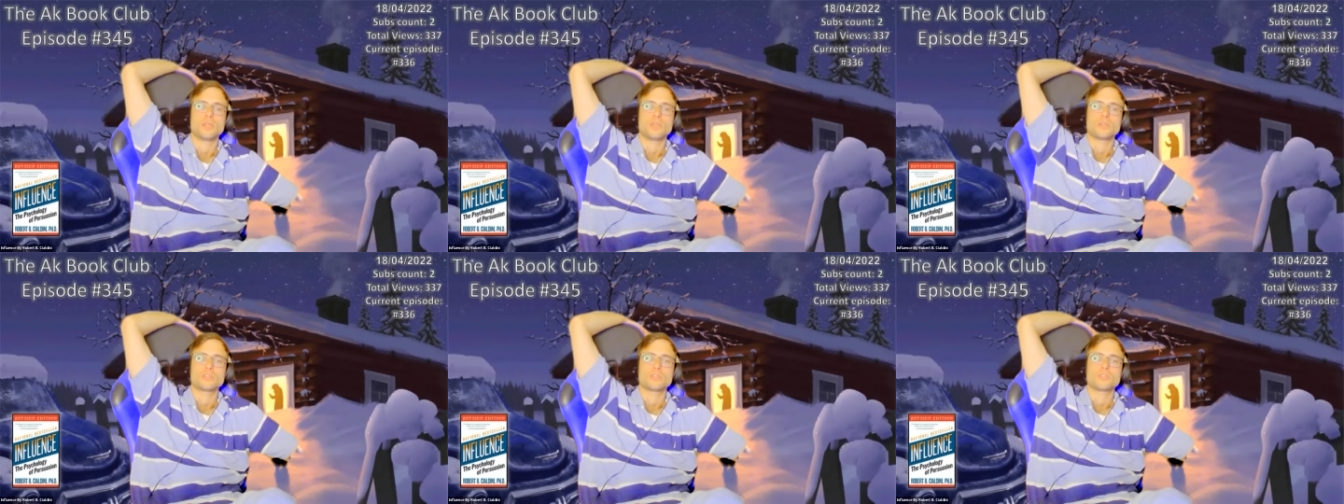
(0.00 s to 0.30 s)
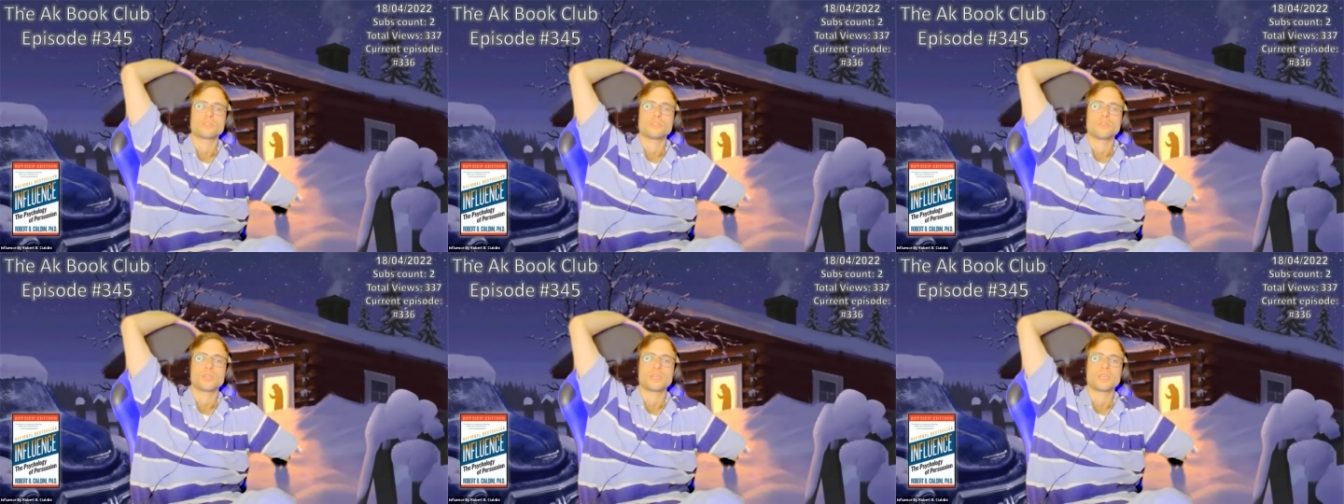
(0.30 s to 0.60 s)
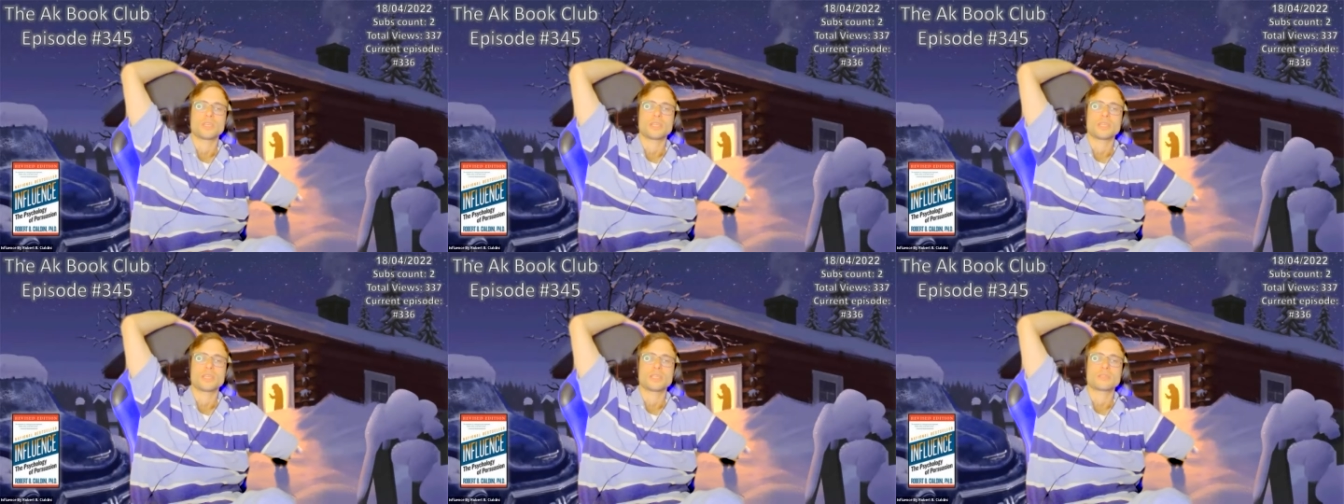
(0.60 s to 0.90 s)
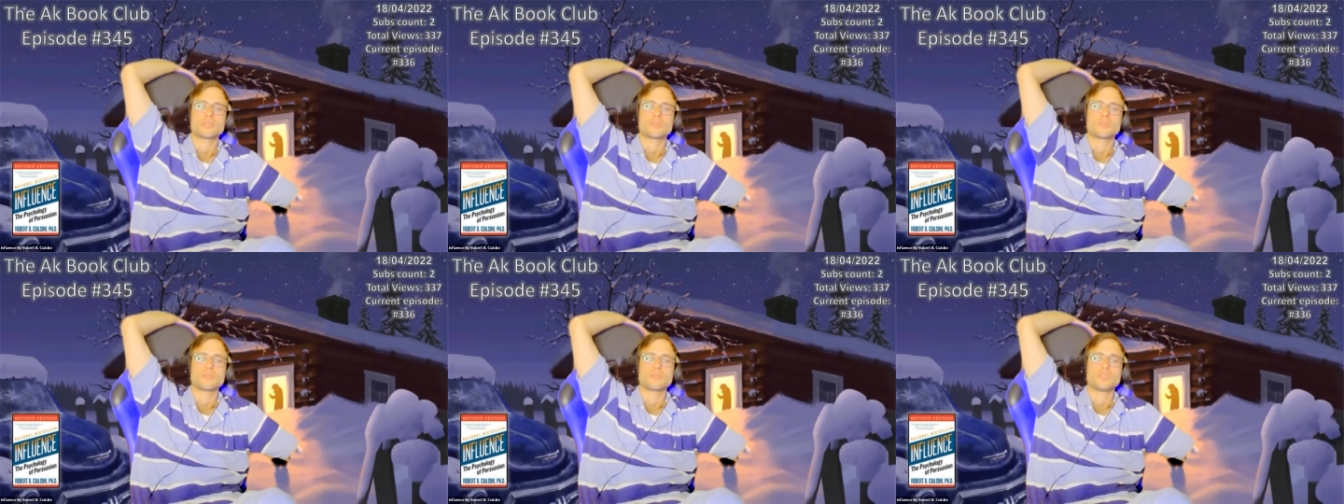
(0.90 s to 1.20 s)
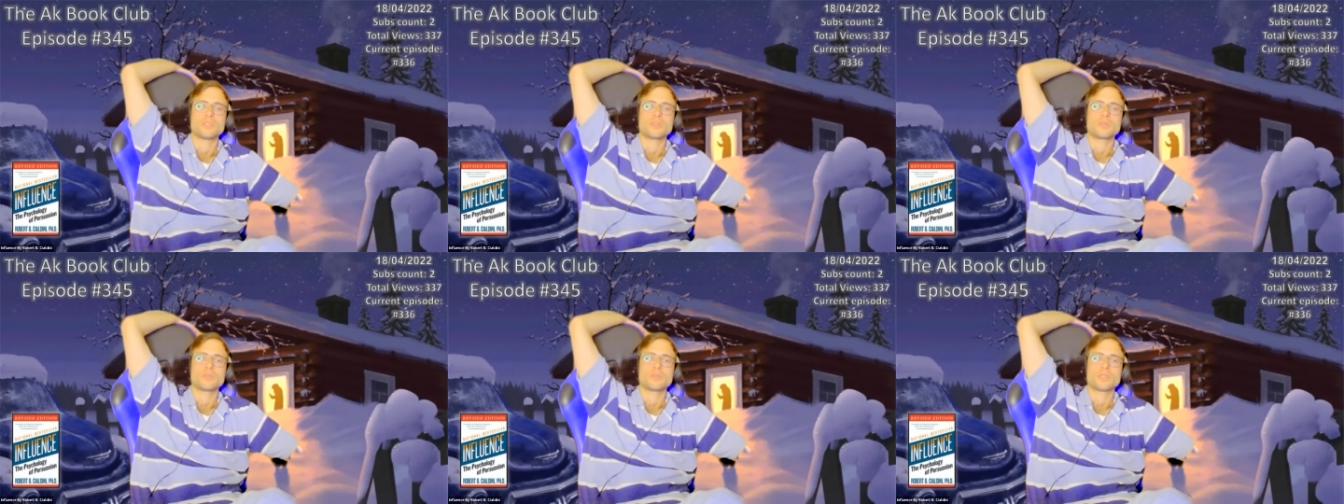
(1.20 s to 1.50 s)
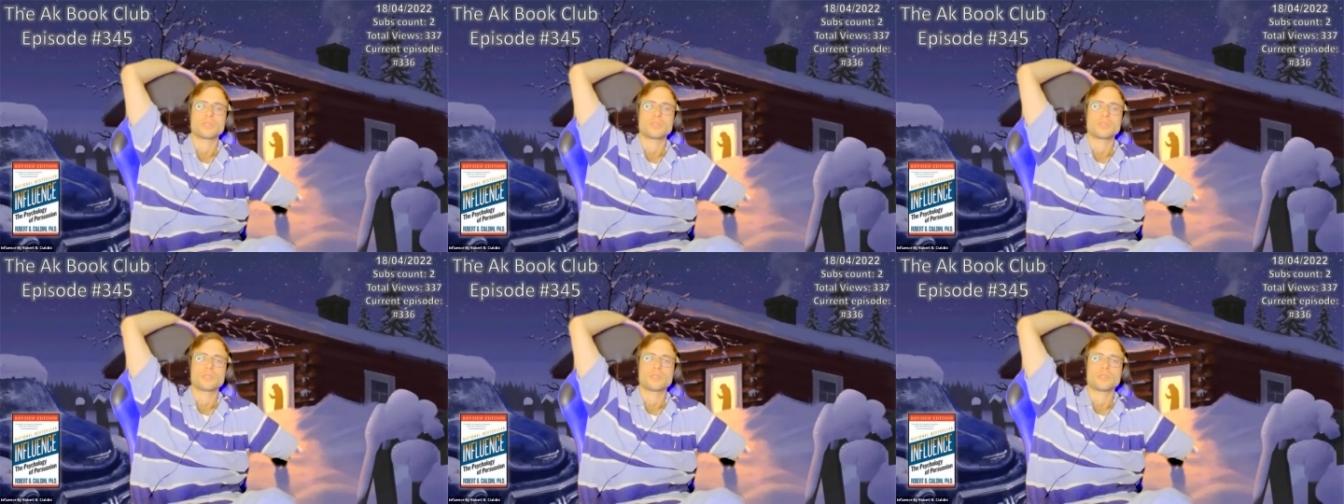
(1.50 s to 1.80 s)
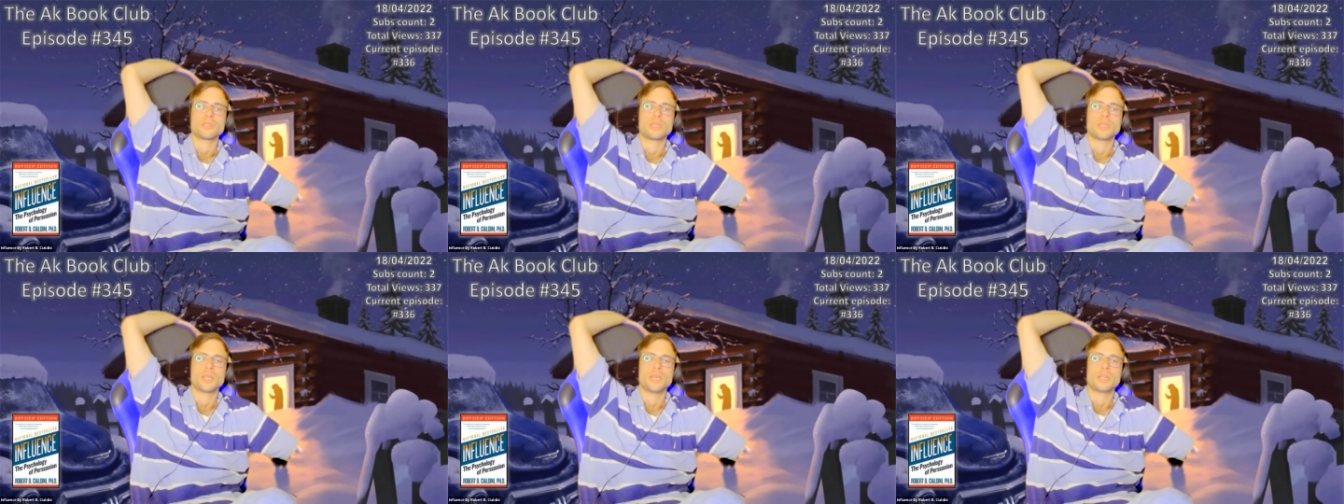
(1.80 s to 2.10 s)
so you can get the feel of it
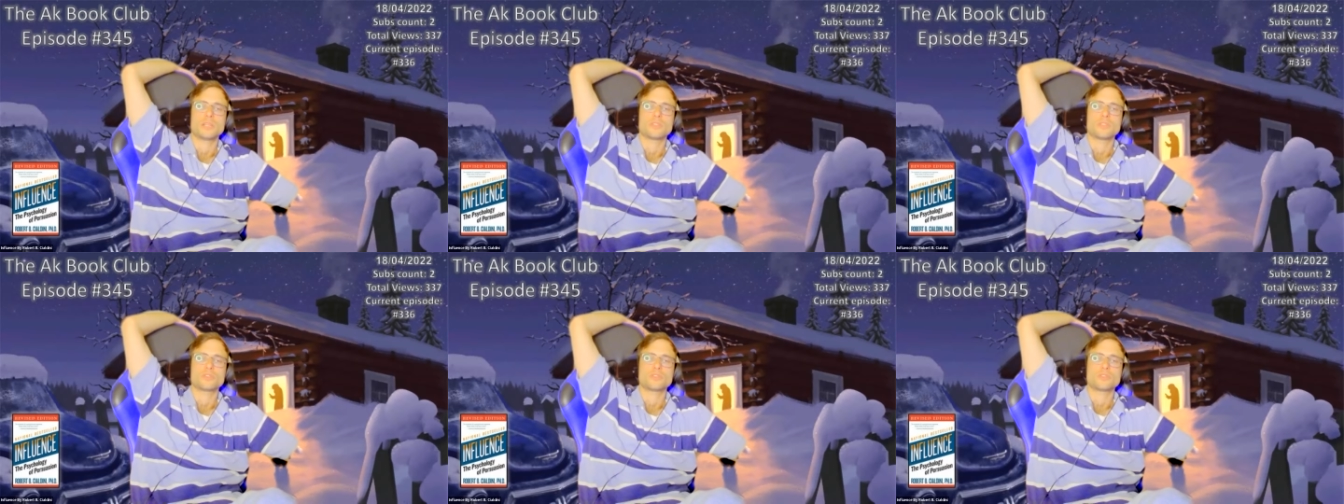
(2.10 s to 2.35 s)
and